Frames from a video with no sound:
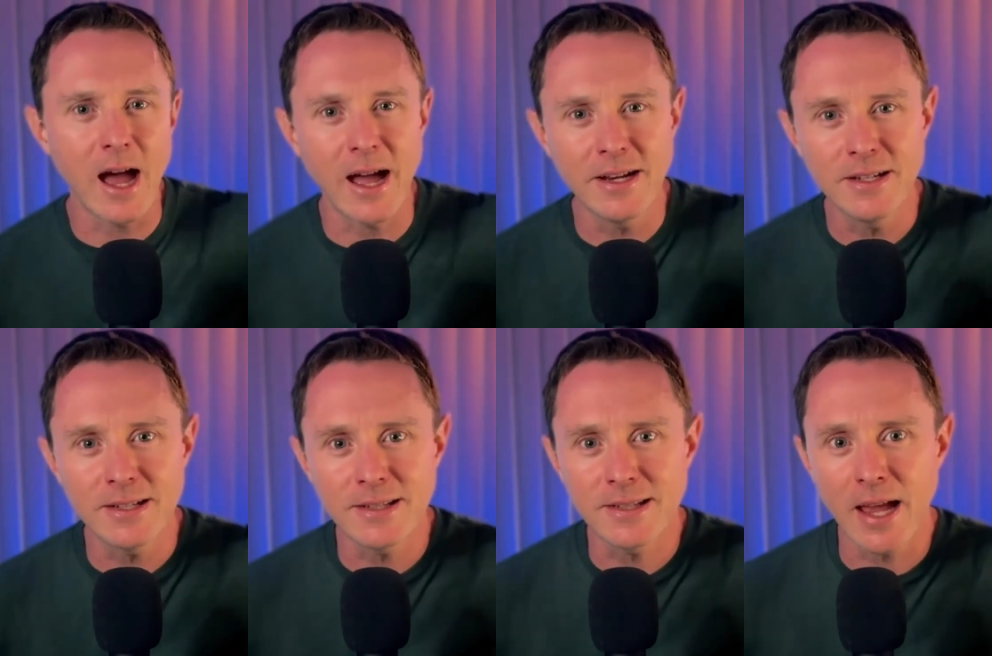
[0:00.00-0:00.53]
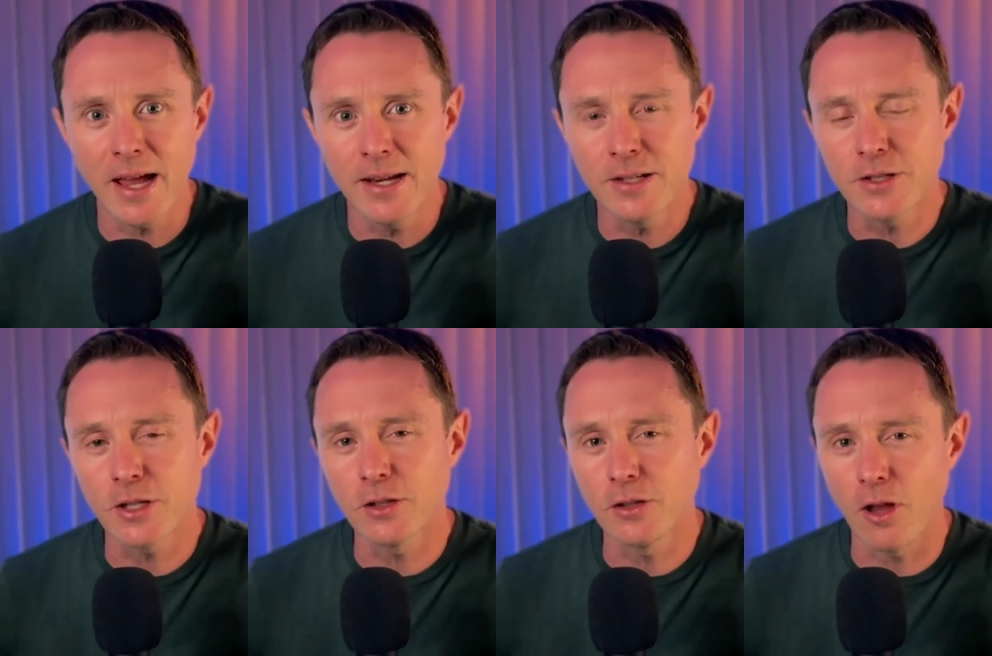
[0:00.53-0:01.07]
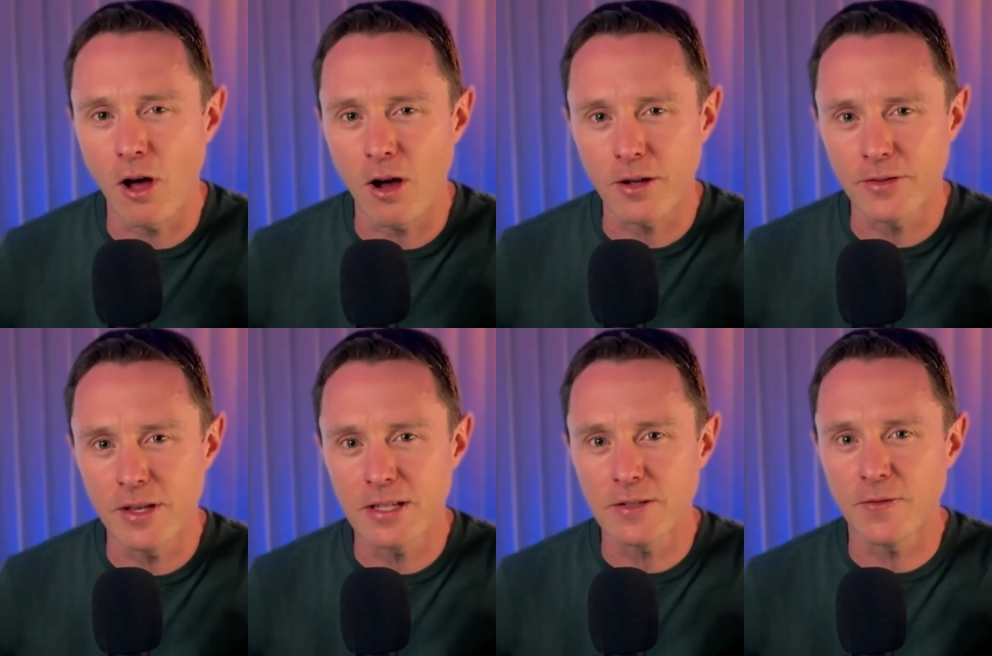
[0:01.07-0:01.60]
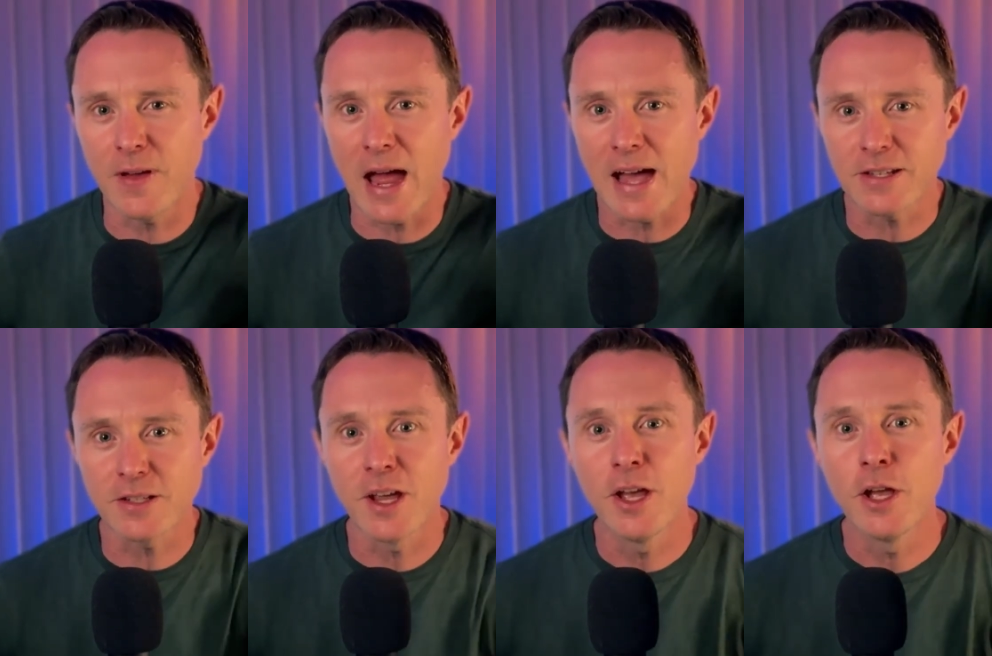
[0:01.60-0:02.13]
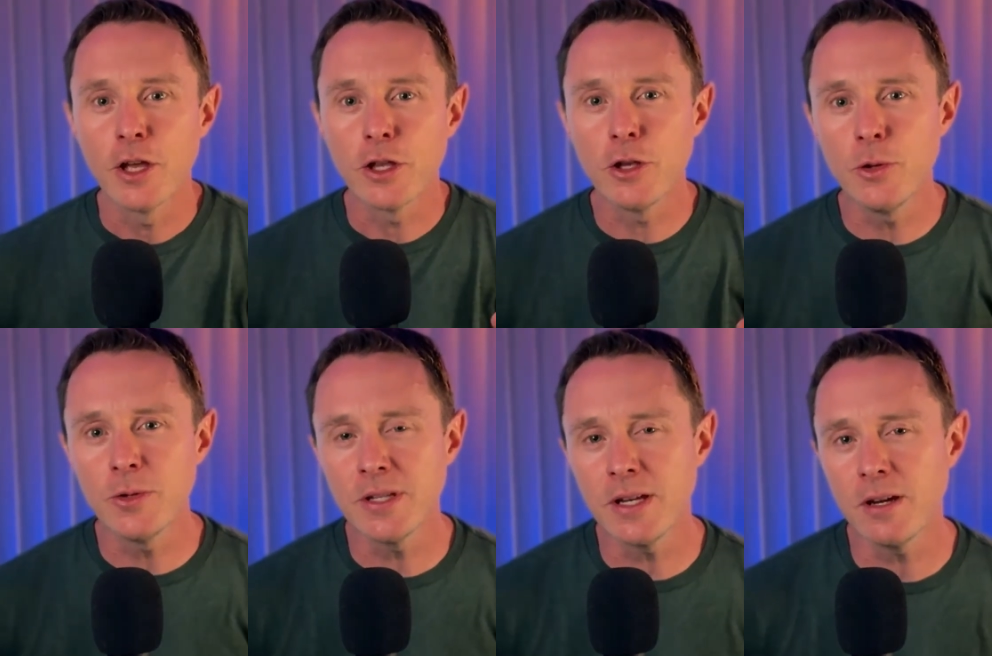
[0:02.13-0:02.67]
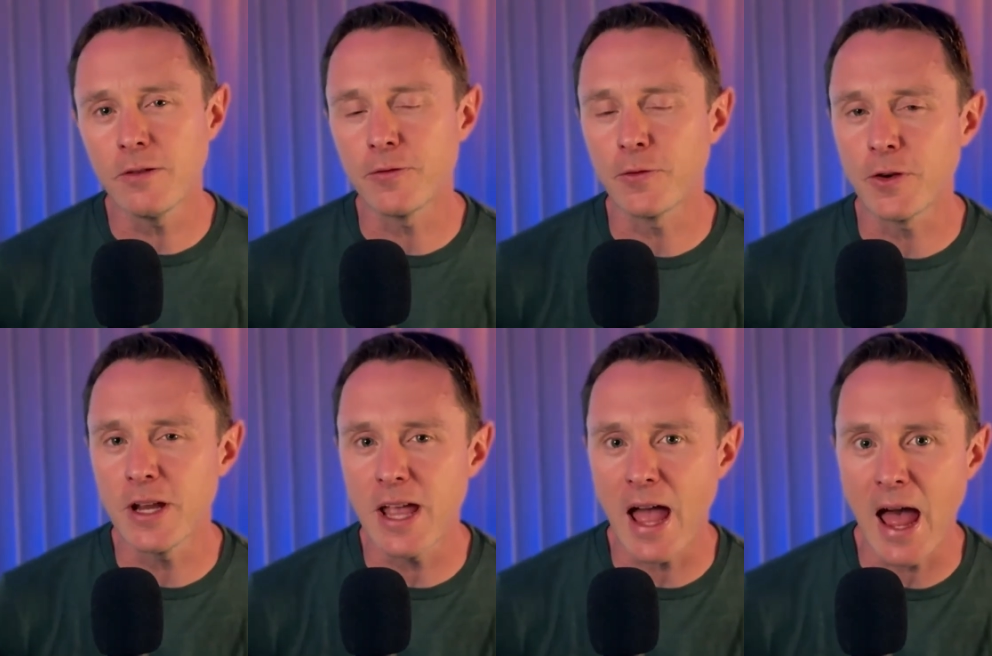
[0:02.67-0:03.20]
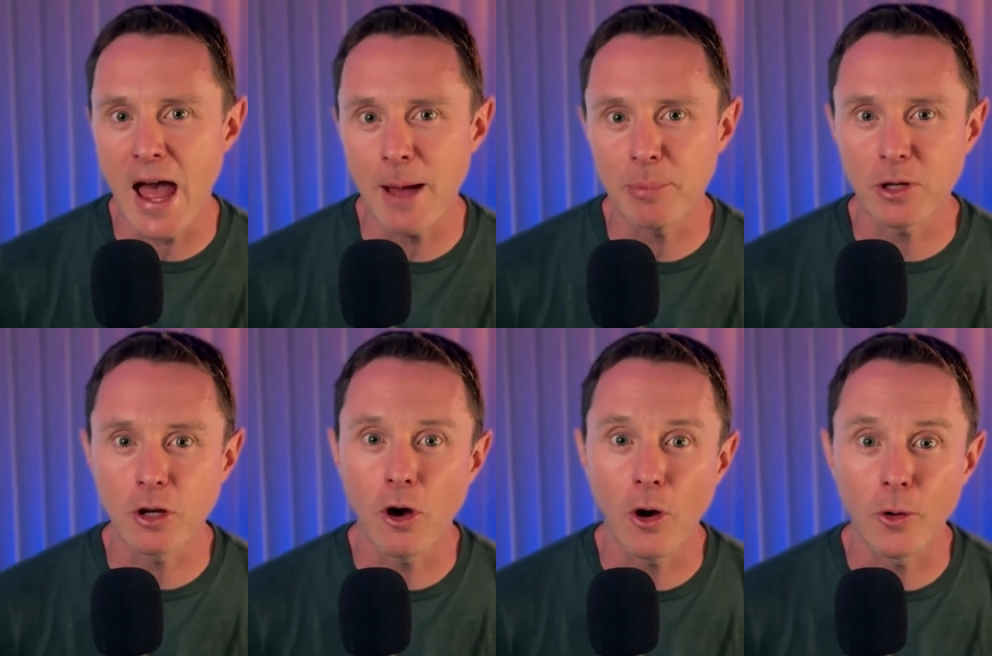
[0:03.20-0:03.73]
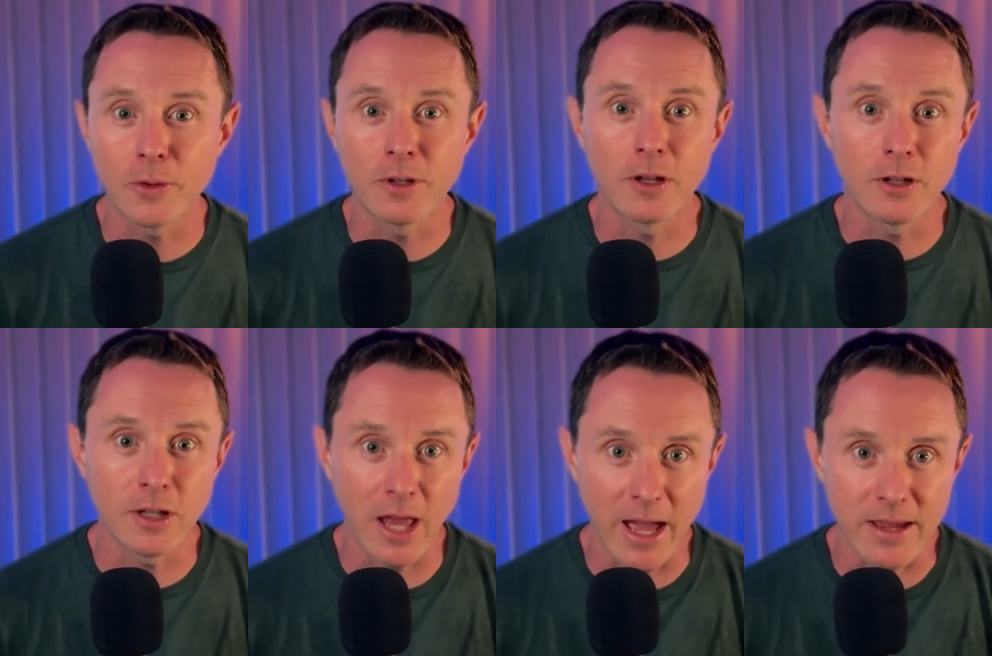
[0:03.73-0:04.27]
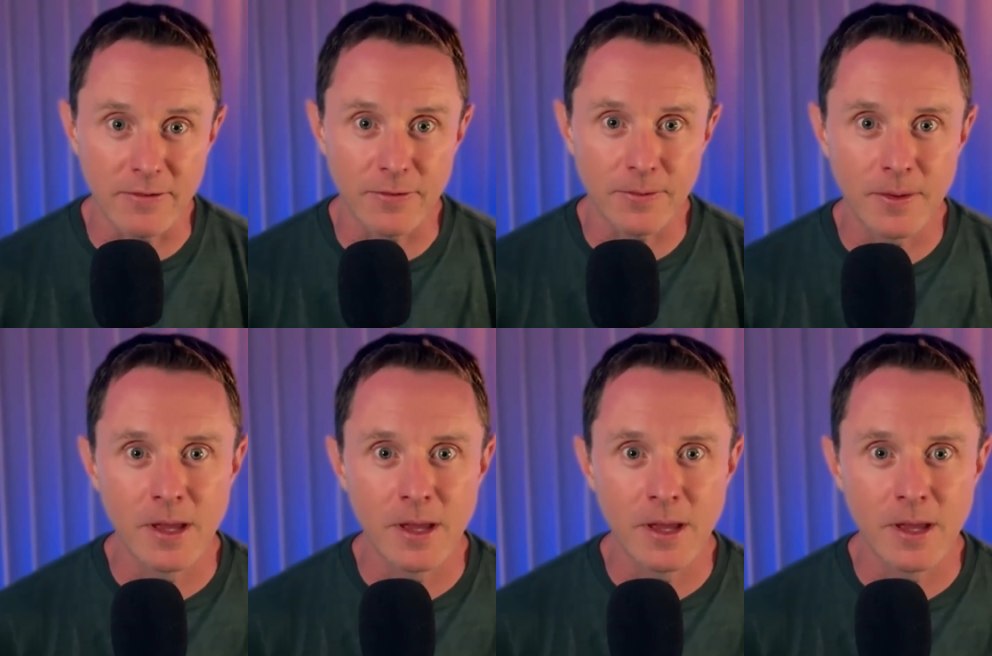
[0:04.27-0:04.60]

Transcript: I decided to log this fast using a free app called Life,